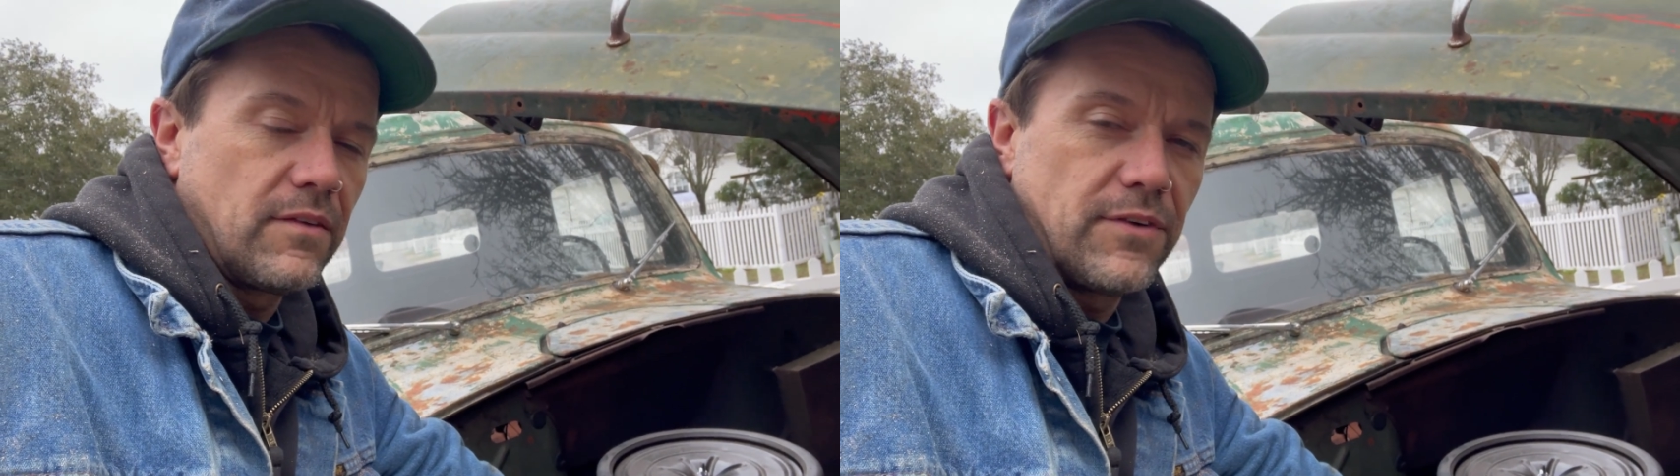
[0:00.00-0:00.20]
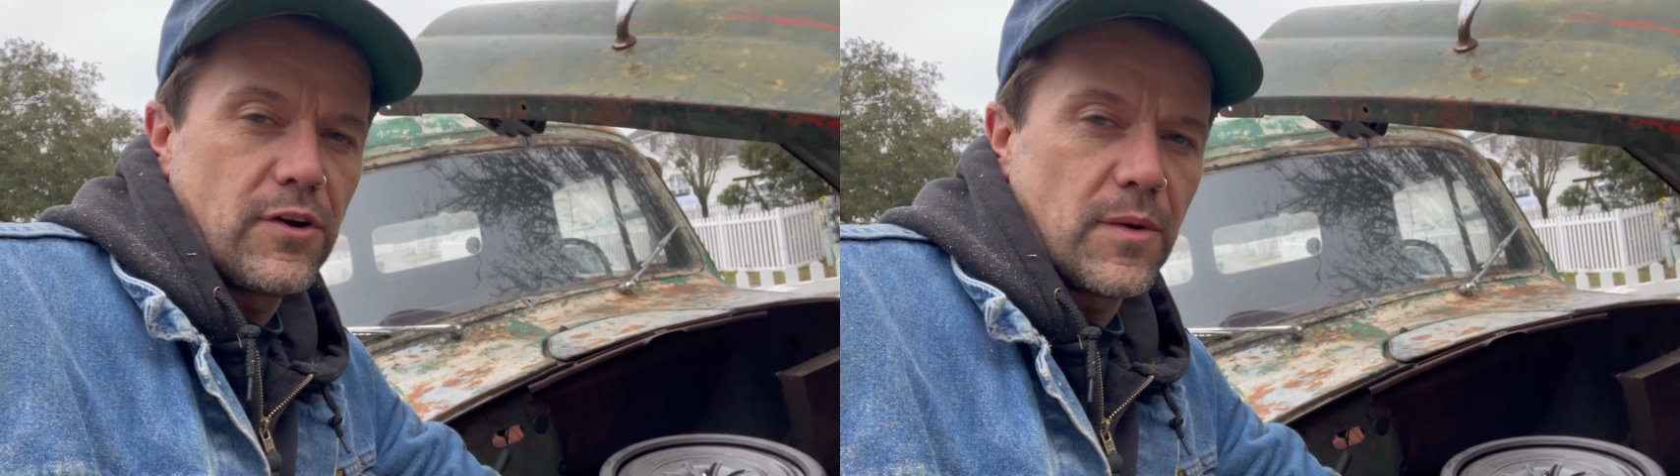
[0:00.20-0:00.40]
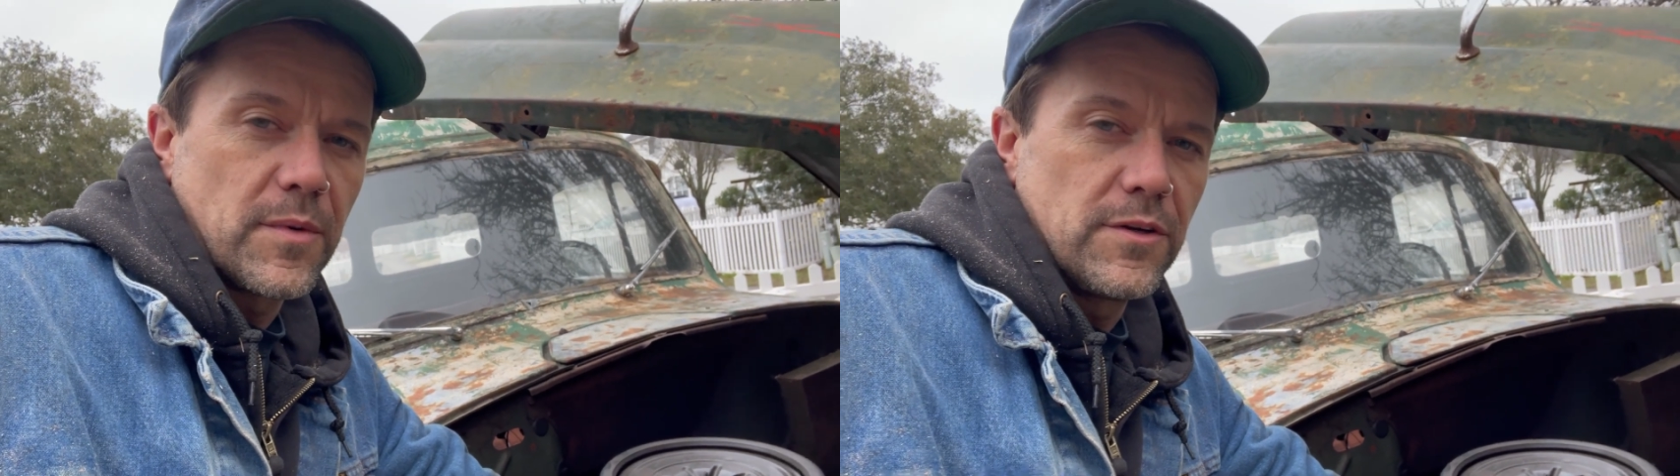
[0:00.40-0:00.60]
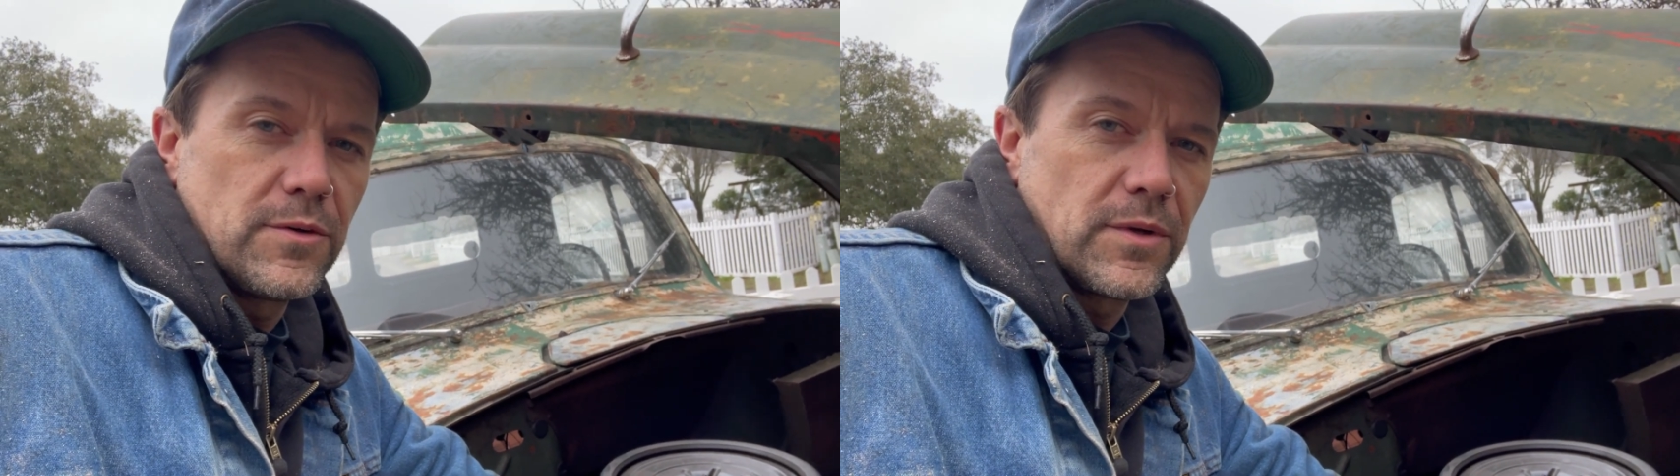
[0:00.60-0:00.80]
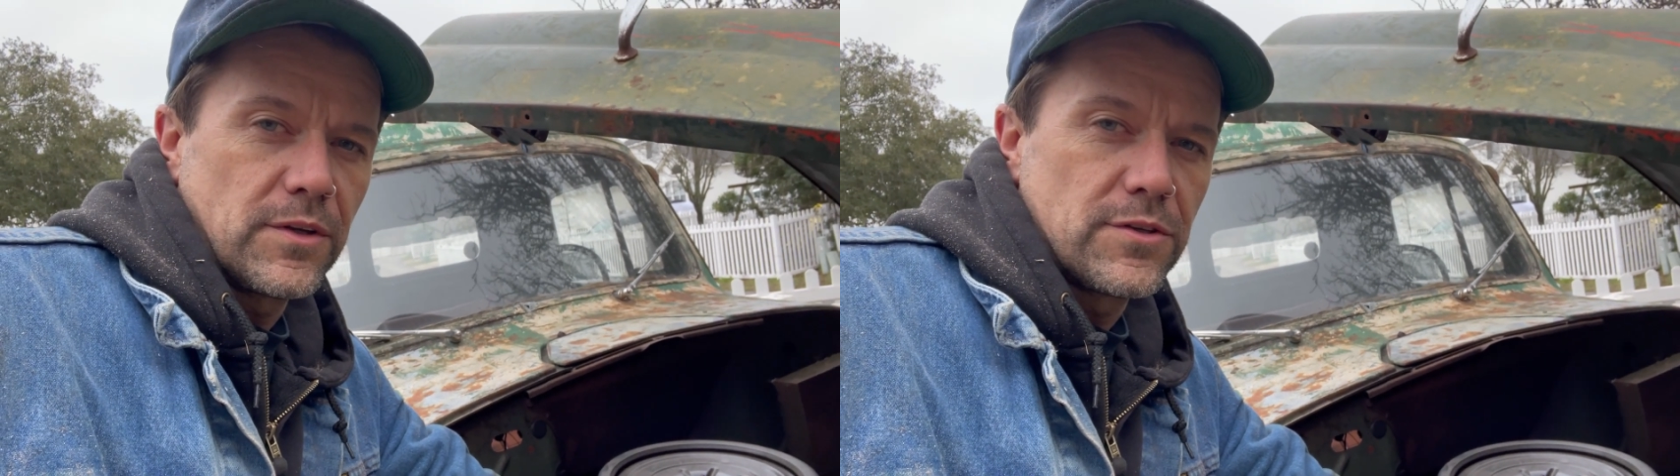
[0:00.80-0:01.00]
video I'm going to
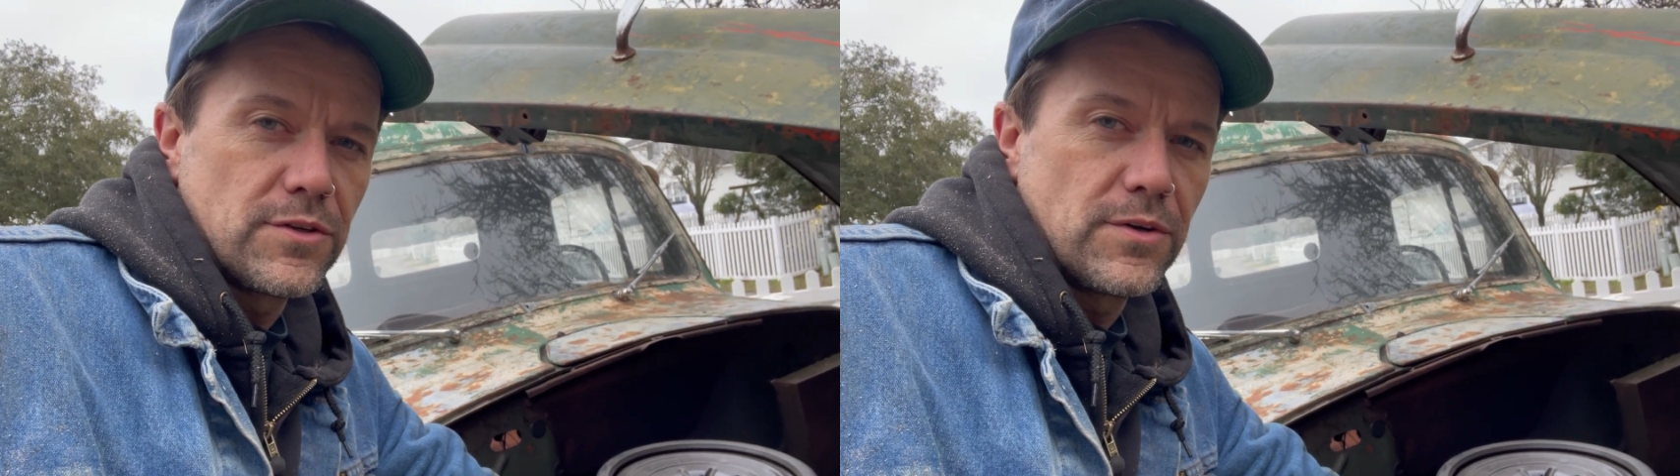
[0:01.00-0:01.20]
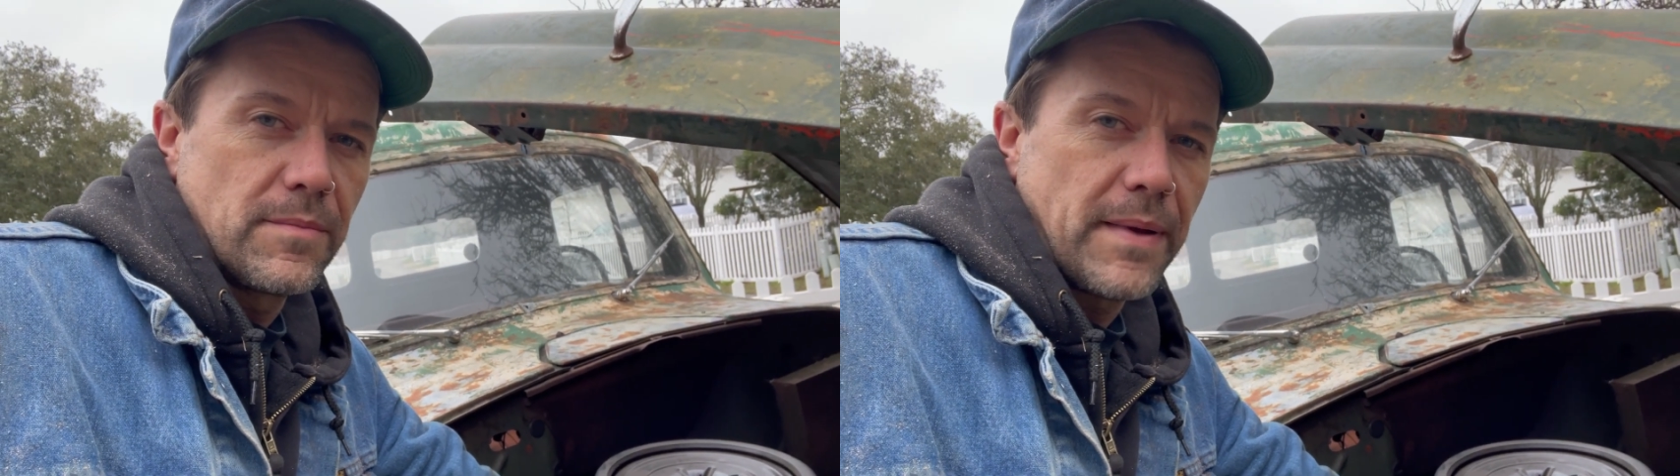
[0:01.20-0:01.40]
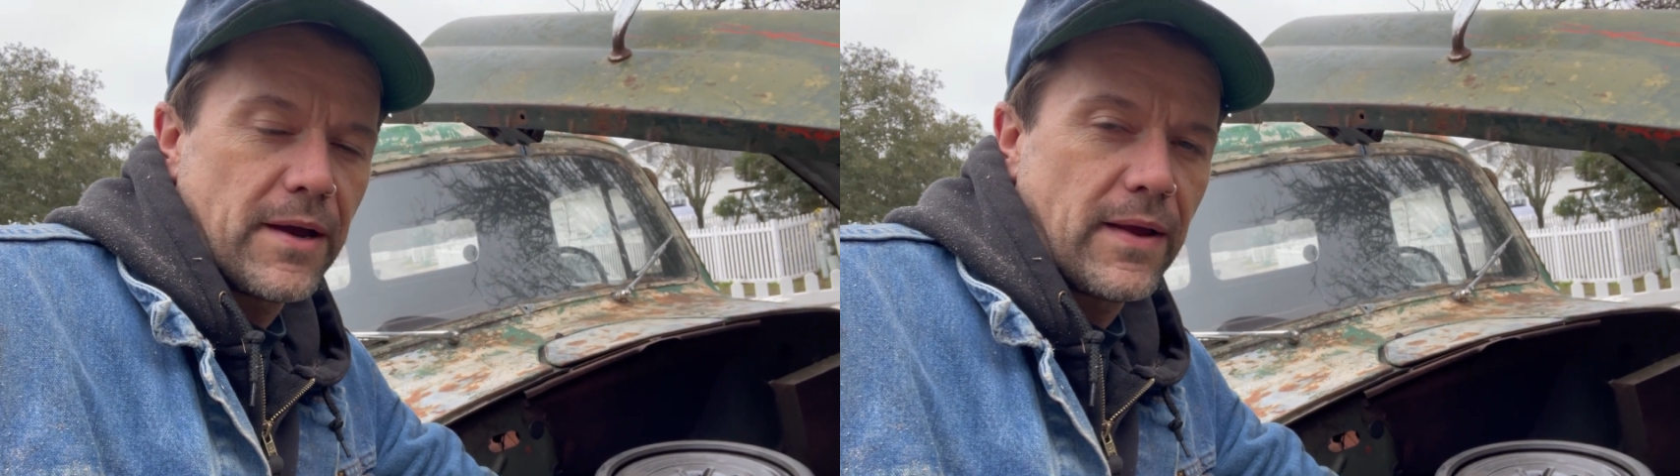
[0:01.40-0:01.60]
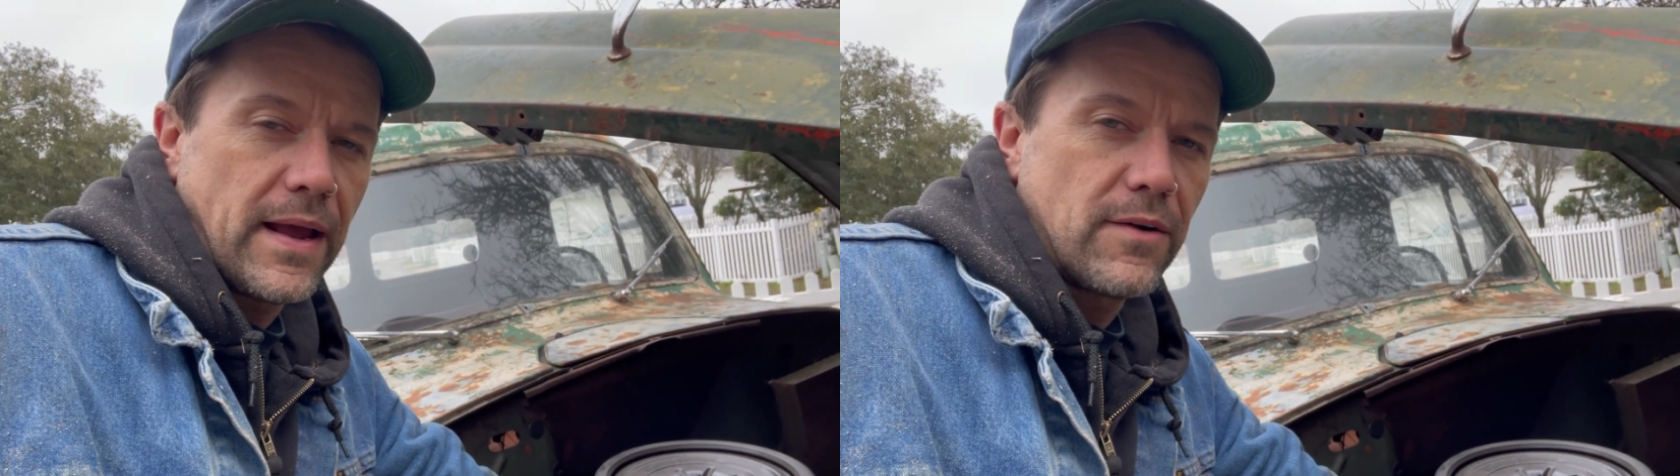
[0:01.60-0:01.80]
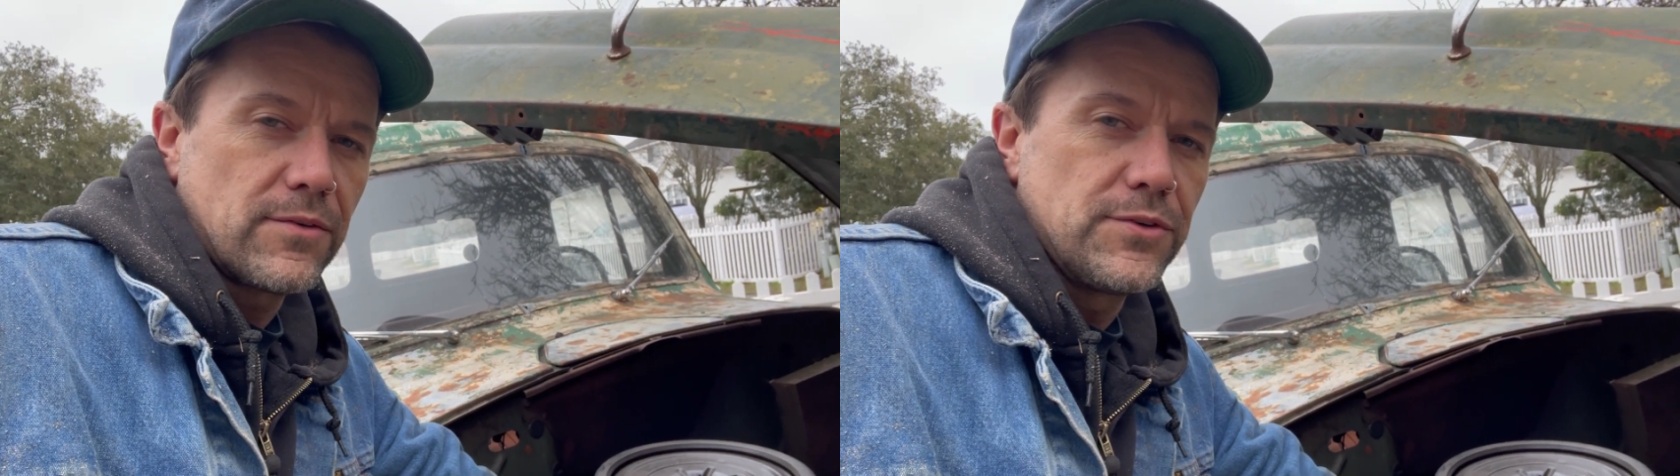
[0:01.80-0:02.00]
do really soon about how